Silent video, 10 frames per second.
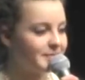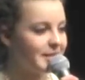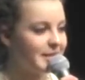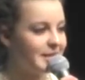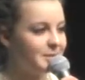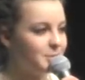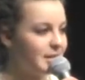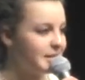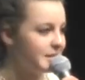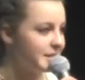he
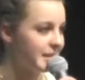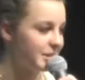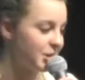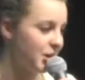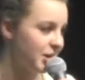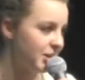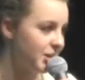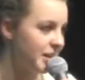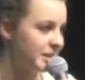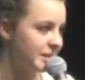wanted to like target
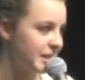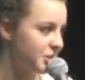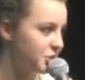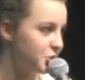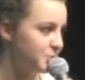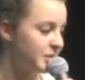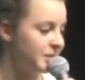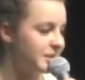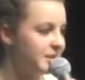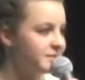your guys' age group
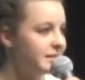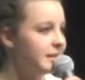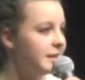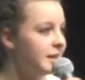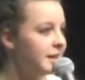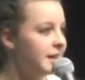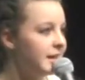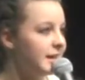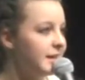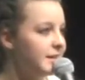and stuff,
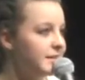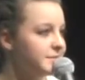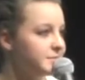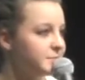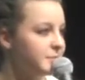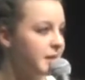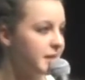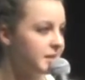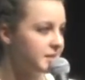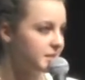
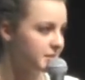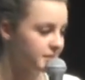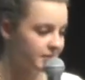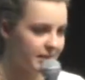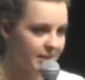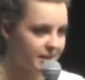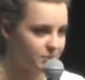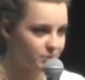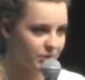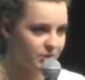because like
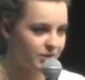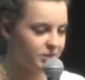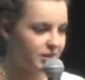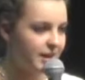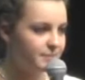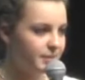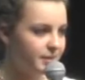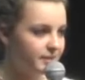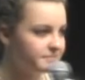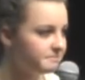that's where you guys are at.
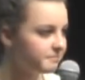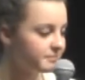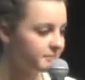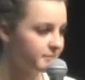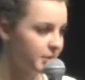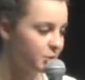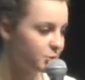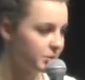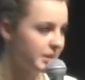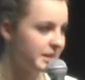But the
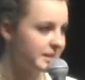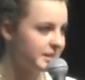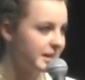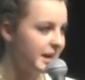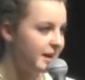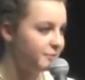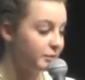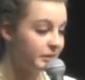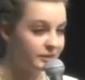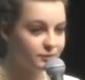cool thing is that I
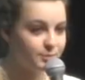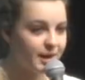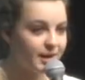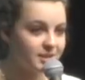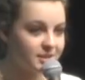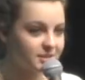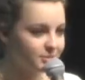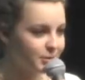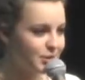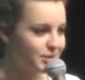haven't lived past
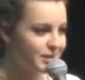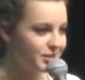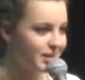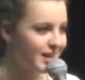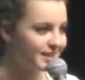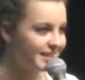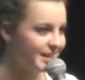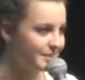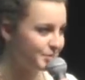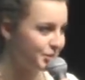where you guys are at.
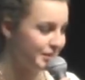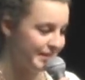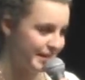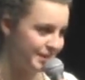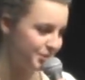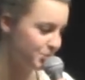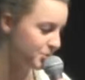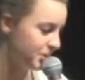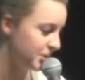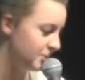Like I'm just in high
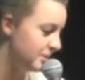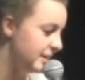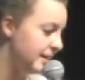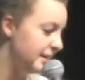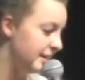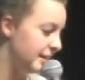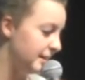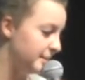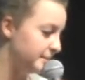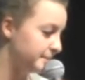school, so
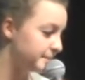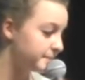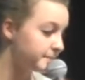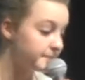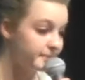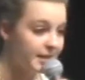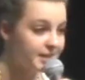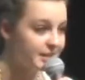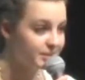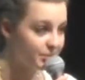my
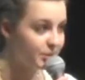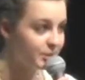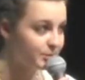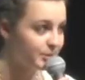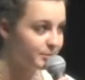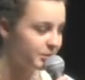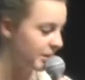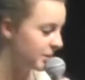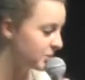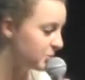testimony is pretty much
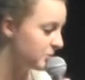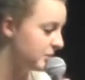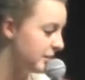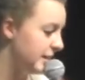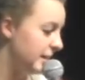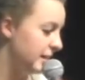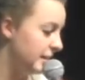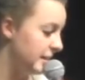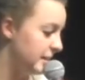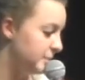high school
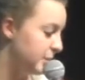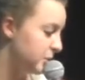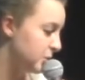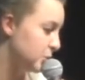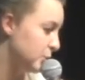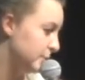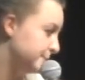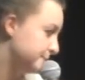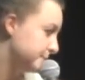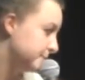and middle school.
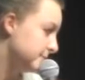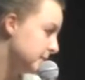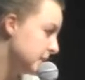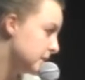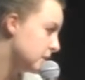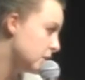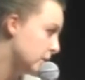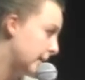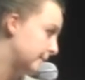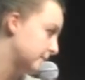
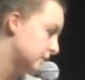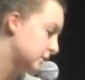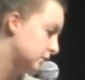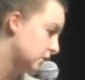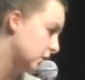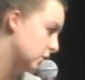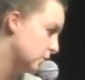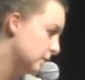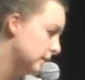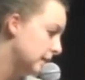Okay,
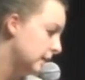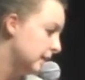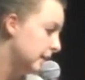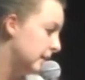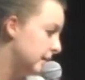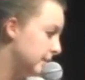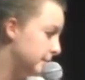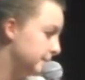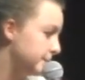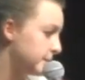so
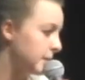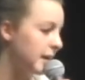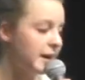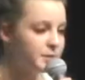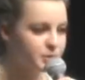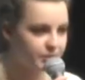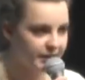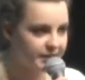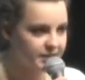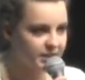I was
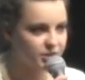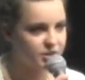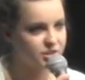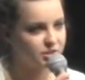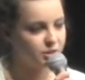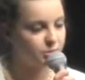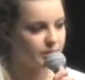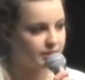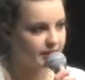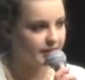raised in a Christian
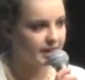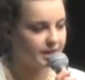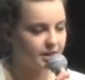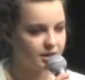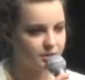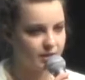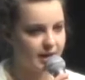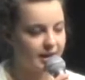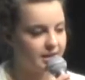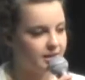home, unlike Eric and
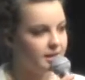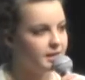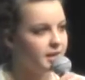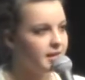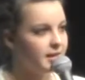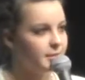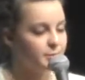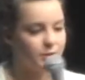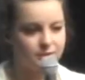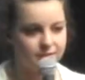Ryan.
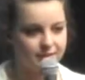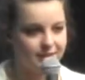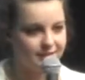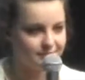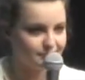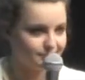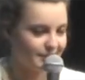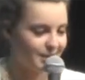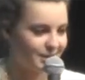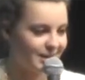Well,
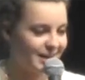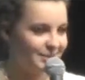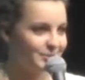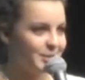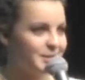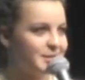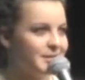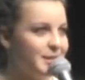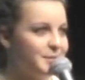Eric kind of was.